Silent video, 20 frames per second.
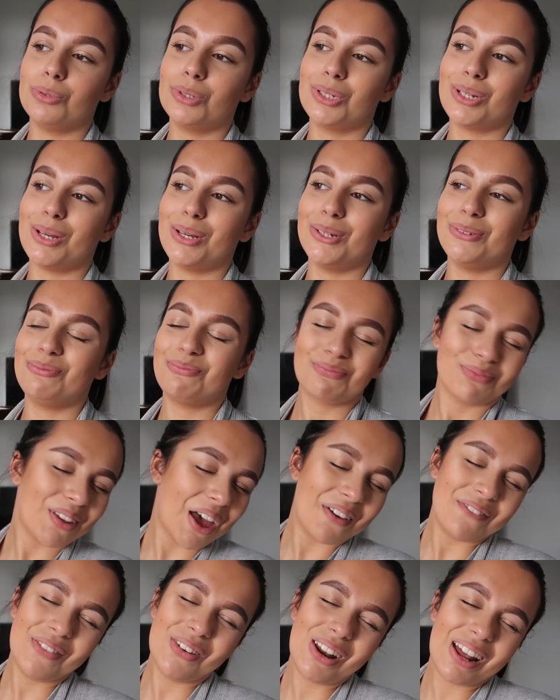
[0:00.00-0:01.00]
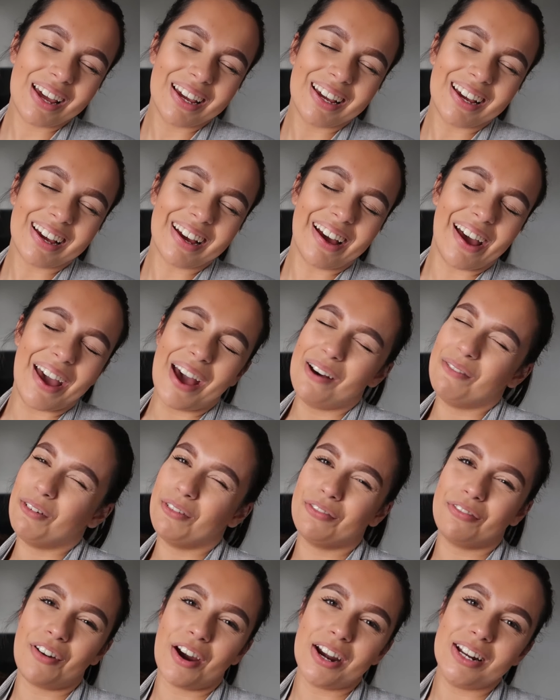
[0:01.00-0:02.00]
So I feel like I have a
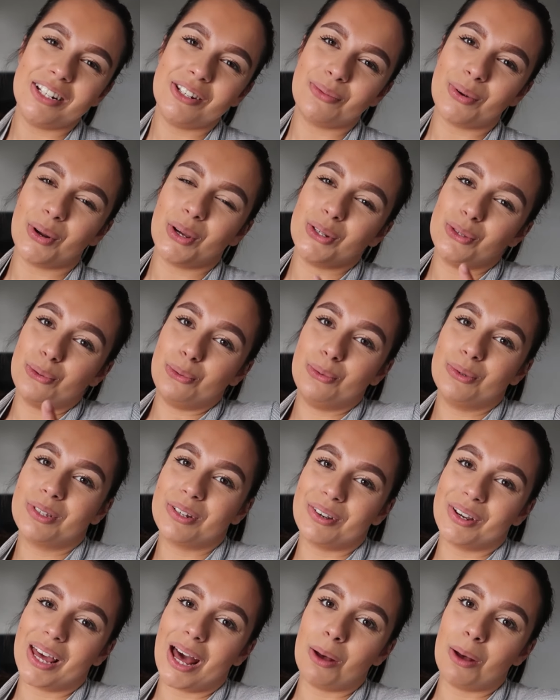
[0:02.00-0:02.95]
friend when I talk to a